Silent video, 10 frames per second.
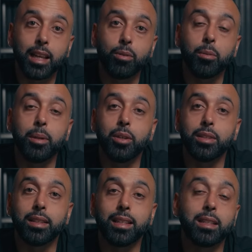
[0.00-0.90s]
It would be
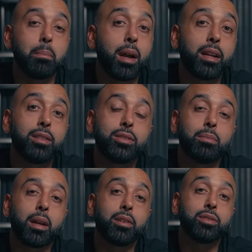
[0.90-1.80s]
using things like
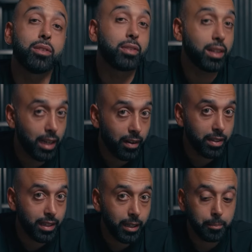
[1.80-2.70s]
Microsoft
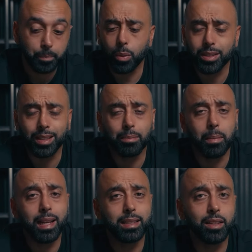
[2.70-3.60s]
Clarity, which is an
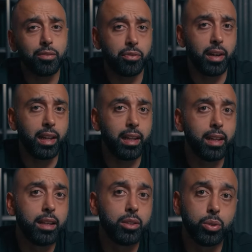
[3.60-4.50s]
amazing free
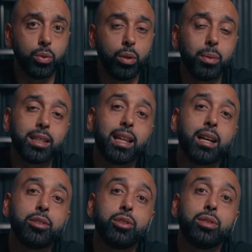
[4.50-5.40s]
tool which
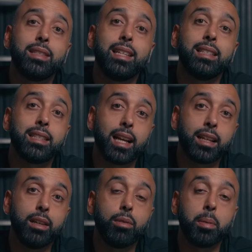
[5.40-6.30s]
allows you to see
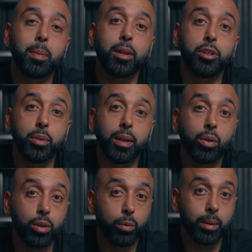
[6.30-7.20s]
exactly what people are doing
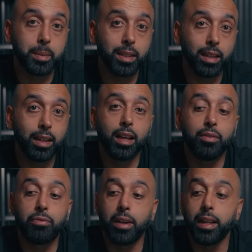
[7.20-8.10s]
on your website.
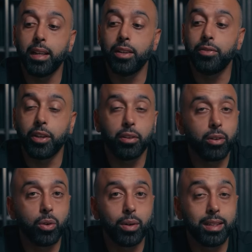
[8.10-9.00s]
Free video
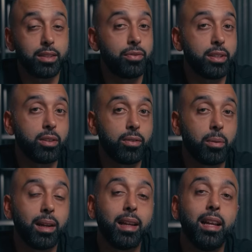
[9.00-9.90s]
recordings, a free
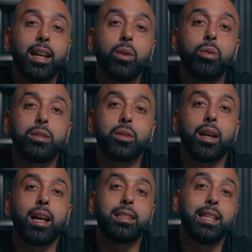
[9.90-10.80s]
software, and it also
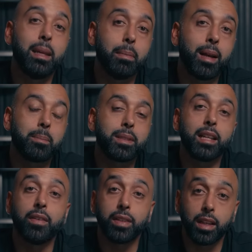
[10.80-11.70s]
has heat maps
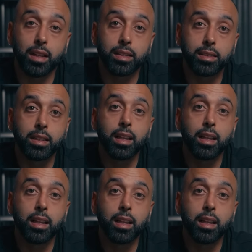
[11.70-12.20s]
and everything else.